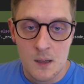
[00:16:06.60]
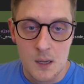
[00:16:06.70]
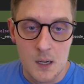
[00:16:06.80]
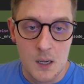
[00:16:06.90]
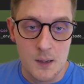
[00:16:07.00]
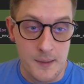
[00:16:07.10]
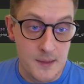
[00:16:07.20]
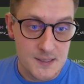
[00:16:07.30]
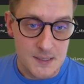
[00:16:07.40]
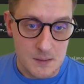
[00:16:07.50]
And
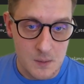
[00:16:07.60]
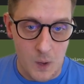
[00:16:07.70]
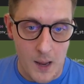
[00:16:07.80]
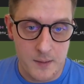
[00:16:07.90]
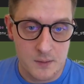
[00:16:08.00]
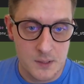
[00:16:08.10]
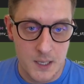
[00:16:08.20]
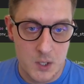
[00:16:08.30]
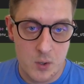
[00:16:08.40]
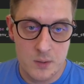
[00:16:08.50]
that's it. I
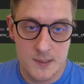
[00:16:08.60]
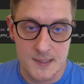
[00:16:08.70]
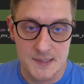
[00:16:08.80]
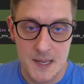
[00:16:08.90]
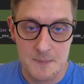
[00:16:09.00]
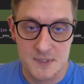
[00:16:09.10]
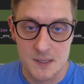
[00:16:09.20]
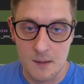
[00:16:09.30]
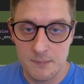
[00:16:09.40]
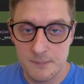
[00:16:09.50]
returned the same
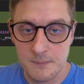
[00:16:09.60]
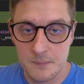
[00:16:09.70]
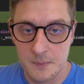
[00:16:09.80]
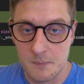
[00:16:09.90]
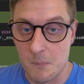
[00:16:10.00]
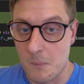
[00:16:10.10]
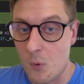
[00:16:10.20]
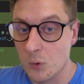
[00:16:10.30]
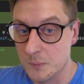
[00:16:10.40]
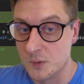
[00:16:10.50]
stuff,
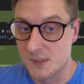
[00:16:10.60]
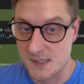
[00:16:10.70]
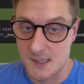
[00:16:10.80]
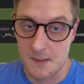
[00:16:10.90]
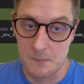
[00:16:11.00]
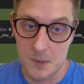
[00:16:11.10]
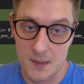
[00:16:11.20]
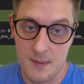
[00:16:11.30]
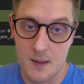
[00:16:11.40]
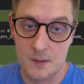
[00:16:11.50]
almost the same,
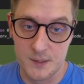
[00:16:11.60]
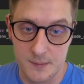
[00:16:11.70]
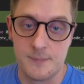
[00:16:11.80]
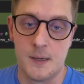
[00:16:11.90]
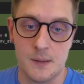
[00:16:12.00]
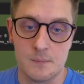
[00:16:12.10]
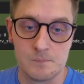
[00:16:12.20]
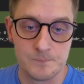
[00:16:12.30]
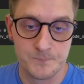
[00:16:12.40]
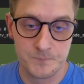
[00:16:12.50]
but they are different.
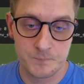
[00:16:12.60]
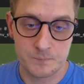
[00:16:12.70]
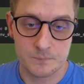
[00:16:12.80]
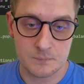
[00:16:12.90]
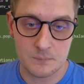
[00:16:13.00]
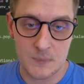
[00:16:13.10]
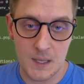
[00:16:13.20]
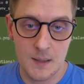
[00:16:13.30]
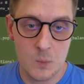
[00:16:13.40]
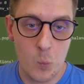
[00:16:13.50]

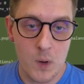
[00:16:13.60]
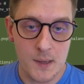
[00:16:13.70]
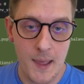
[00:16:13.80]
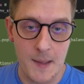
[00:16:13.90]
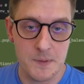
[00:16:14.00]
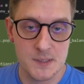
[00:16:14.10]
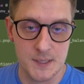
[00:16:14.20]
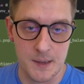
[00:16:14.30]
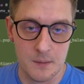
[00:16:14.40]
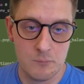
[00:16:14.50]
And what happens
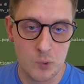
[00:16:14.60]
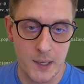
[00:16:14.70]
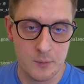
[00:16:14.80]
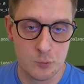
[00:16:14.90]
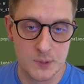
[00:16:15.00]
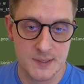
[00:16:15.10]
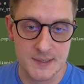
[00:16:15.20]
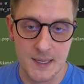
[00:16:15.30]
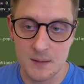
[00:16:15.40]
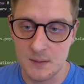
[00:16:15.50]
here, I
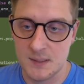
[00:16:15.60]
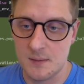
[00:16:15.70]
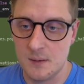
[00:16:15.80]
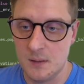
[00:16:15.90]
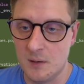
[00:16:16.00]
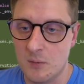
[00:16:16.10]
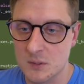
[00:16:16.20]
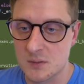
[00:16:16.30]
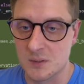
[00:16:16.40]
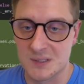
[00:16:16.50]
reset it,
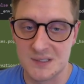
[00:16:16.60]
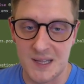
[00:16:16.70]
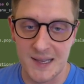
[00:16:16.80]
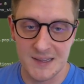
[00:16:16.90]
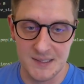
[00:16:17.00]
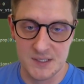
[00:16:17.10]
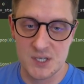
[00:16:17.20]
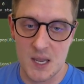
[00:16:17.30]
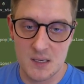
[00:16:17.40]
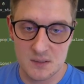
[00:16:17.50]
also slightly
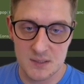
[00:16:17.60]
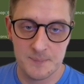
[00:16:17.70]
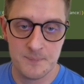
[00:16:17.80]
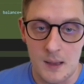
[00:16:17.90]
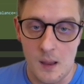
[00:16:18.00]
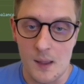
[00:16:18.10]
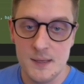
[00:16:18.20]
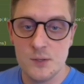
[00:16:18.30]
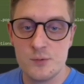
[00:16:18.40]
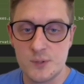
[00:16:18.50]
changed. I
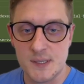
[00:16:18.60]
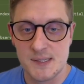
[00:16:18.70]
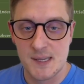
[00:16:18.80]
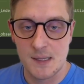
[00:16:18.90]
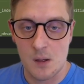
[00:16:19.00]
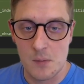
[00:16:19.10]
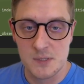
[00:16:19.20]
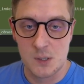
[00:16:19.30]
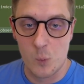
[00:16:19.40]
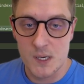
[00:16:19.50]
need to reset
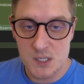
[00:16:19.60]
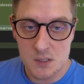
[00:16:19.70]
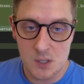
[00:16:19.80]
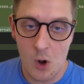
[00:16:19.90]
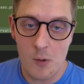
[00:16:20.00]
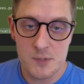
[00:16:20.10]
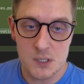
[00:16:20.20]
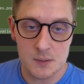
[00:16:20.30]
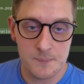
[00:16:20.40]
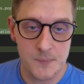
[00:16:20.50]
observations
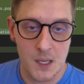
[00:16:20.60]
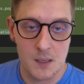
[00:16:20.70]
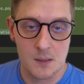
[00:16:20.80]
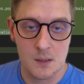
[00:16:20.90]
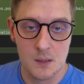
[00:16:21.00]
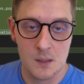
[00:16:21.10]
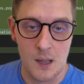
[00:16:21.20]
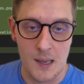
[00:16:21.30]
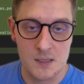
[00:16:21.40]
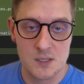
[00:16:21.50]
object, and
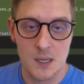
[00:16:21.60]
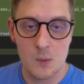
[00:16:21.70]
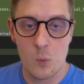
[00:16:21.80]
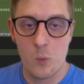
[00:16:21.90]
I check